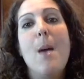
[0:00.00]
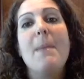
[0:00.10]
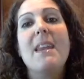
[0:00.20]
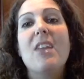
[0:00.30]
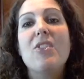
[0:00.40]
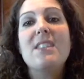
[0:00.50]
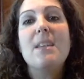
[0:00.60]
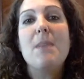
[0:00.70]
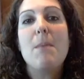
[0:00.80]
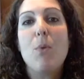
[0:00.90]
But here's
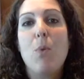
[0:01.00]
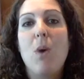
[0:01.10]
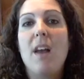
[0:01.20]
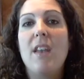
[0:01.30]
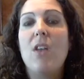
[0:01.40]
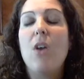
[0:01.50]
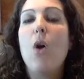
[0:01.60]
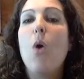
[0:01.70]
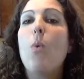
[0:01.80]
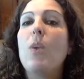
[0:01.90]
tip number one.
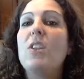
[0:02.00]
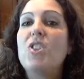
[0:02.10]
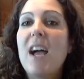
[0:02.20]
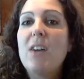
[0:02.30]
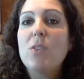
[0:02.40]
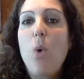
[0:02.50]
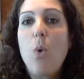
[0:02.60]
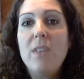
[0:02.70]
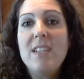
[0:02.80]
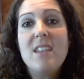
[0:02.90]
When a child
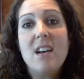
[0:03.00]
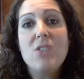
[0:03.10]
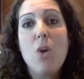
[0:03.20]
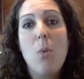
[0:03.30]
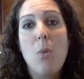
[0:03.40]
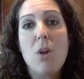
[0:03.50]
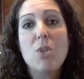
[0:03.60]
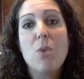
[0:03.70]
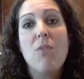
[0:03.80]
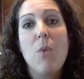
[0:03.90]
only does homework
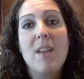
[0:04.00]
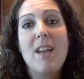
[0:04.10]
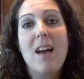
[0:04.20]
to avoid